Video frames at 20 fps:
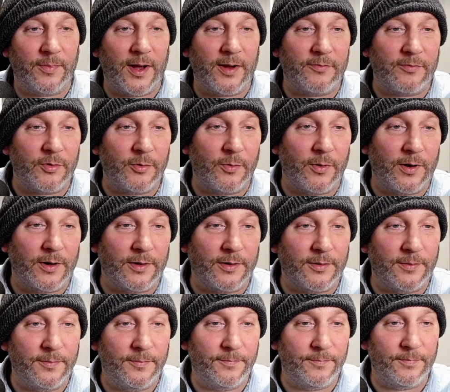everyone,
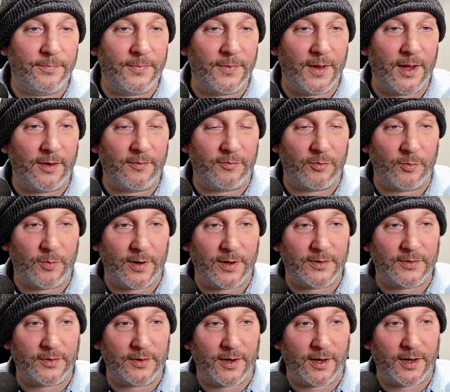everywhere
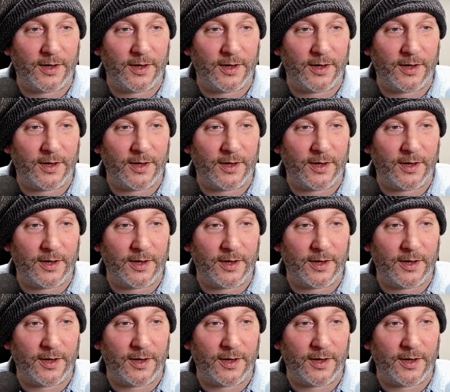today.